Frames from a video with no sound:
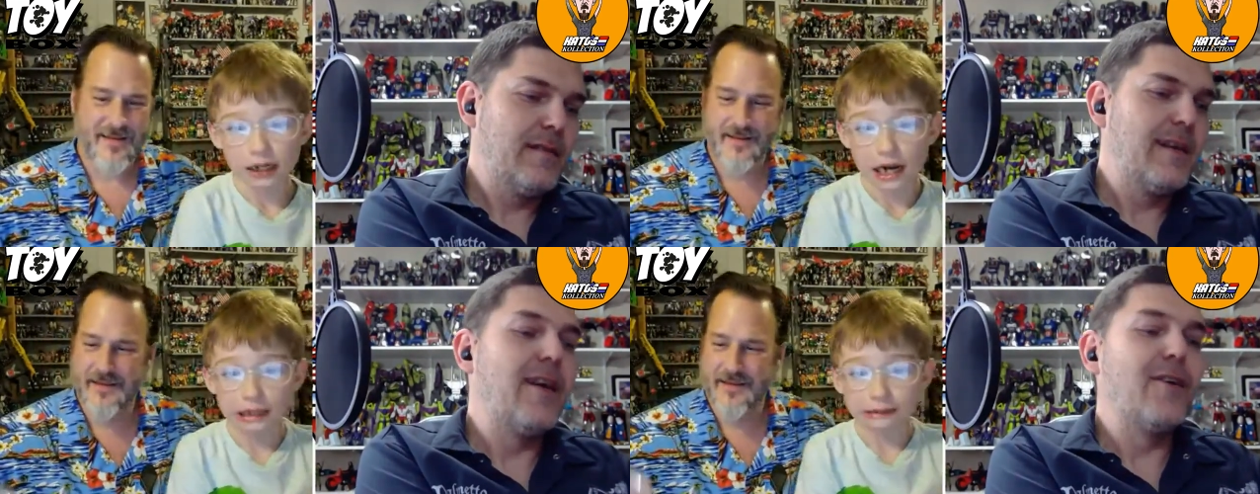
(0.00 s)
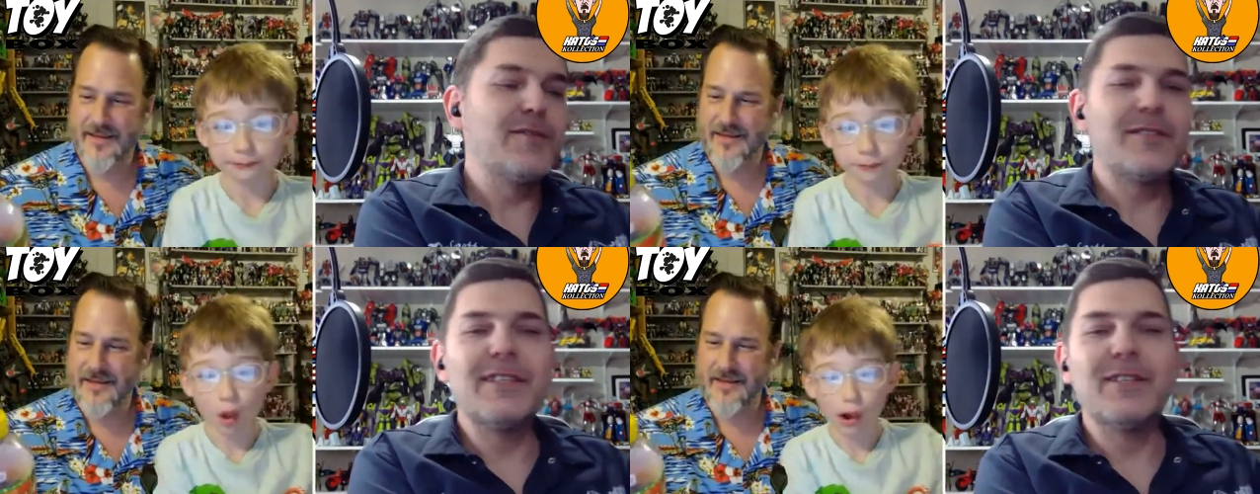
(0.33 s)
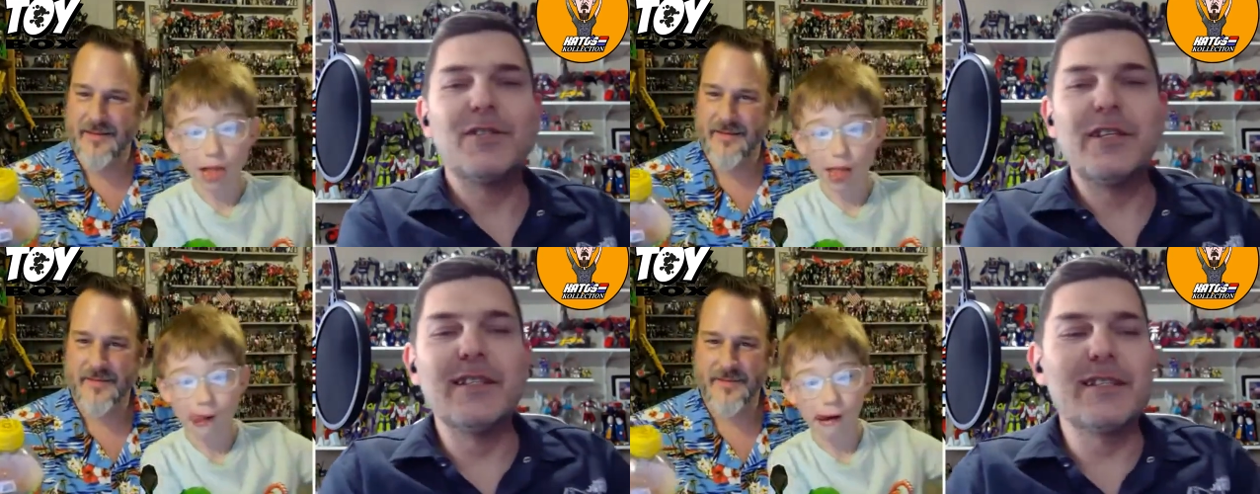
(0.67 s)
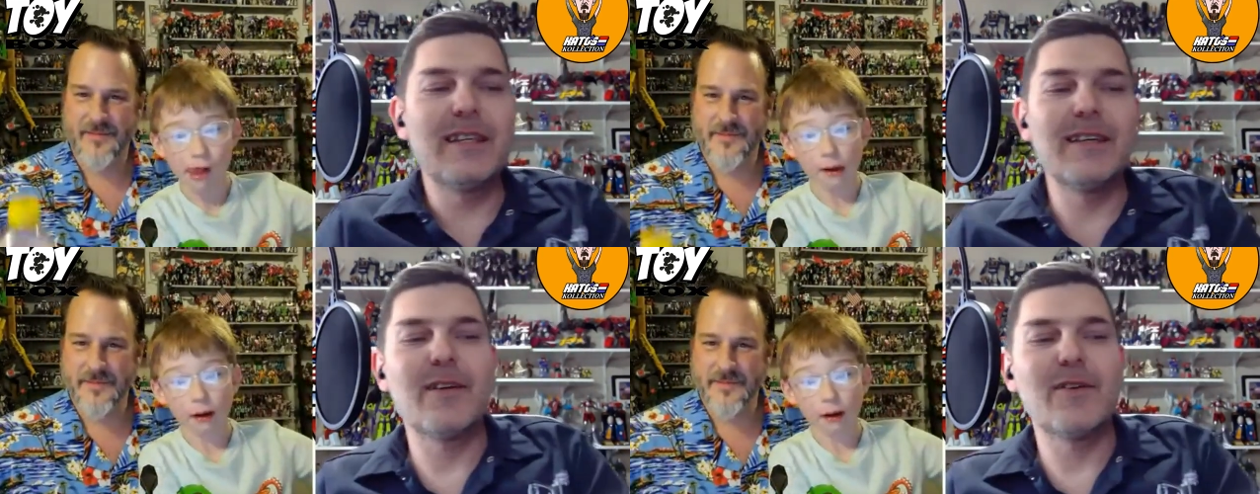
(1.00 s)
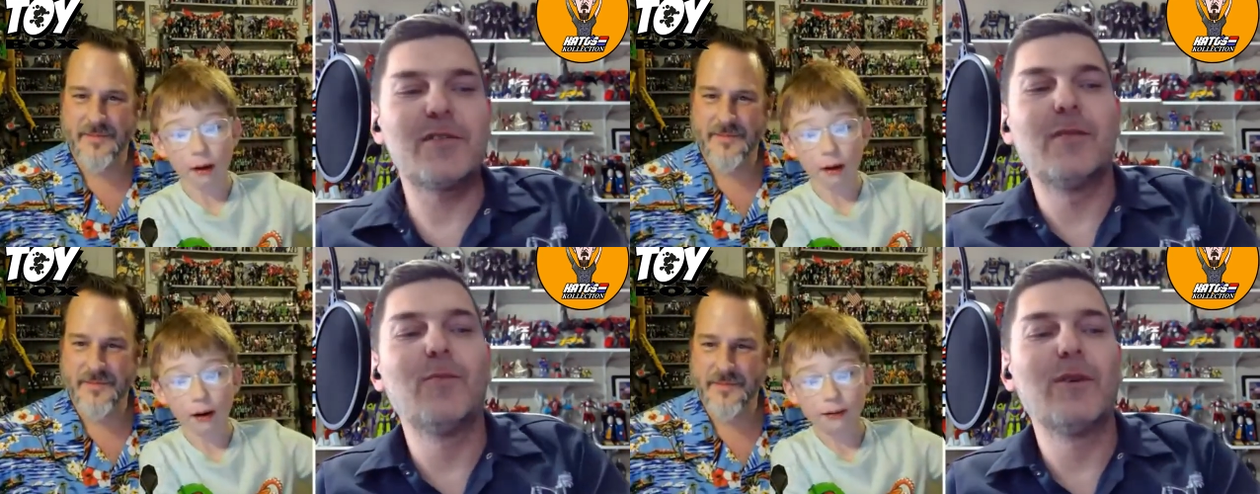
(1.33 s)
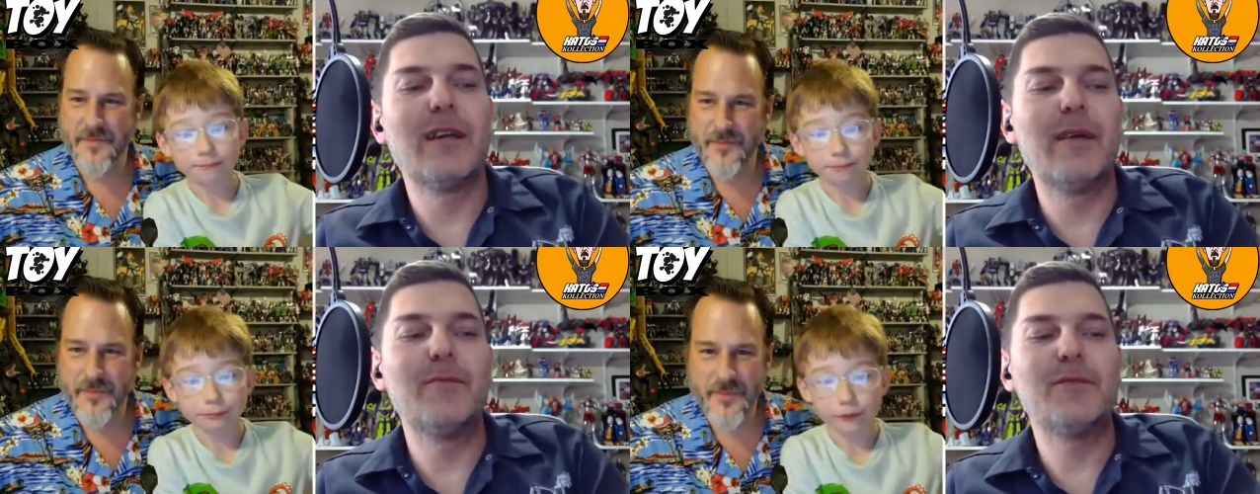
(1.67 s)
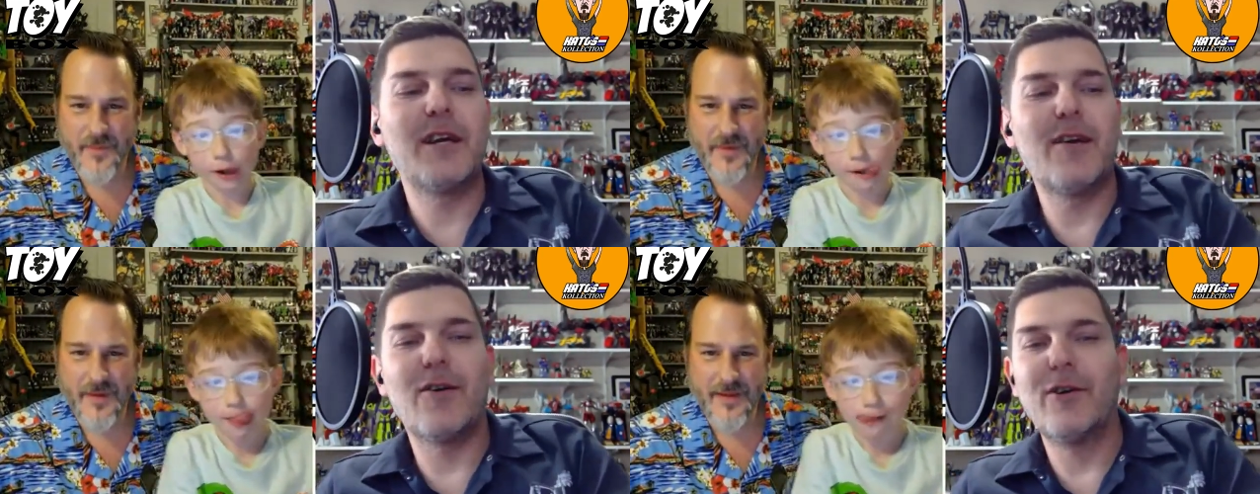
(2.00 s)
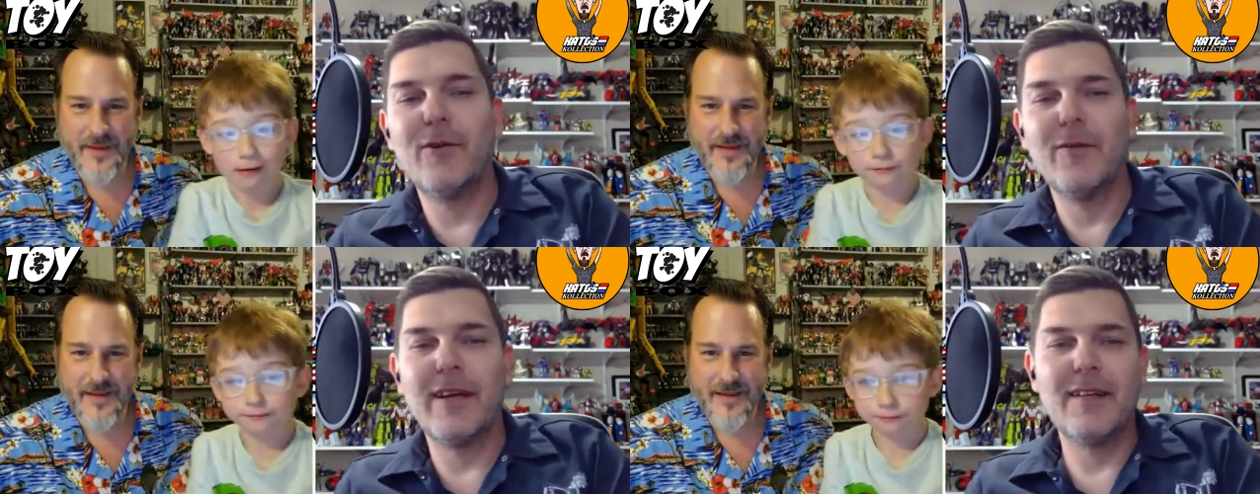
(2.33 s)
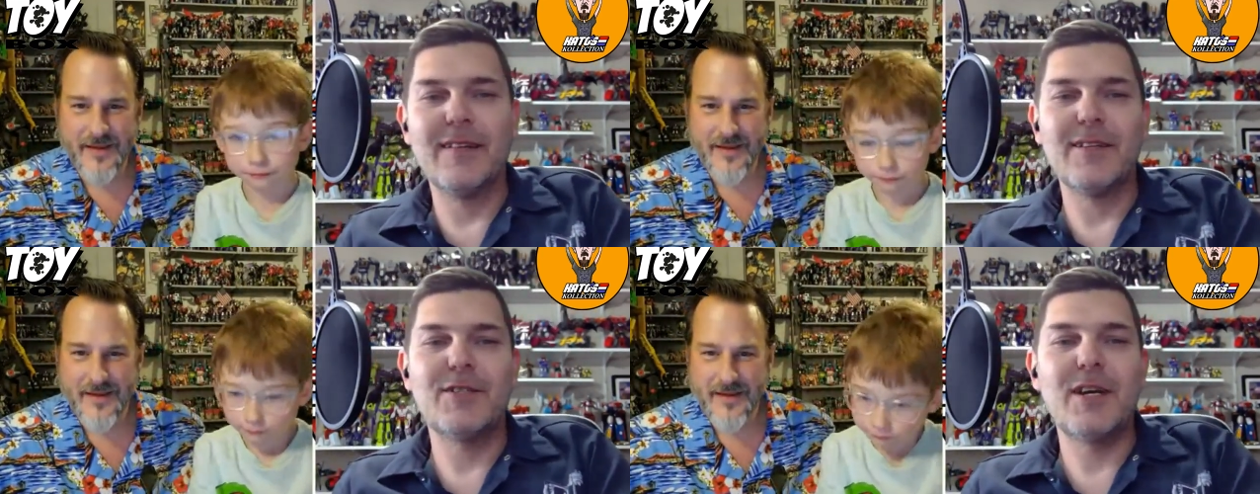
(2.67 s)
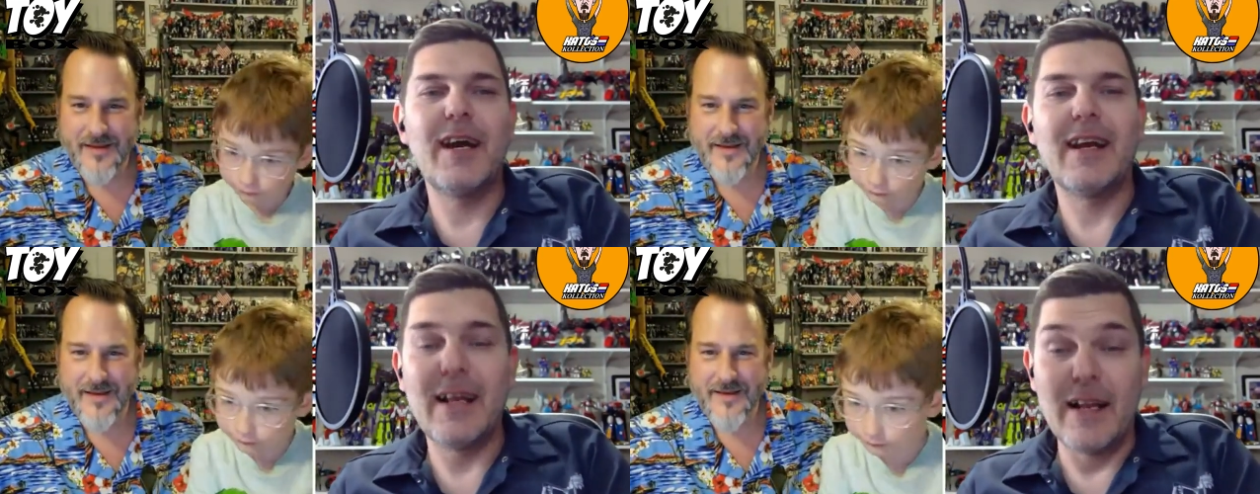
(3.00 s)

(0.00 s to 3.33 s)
Speaker 1: Oh, she just said there's someone named J.R. Ewing in the chat.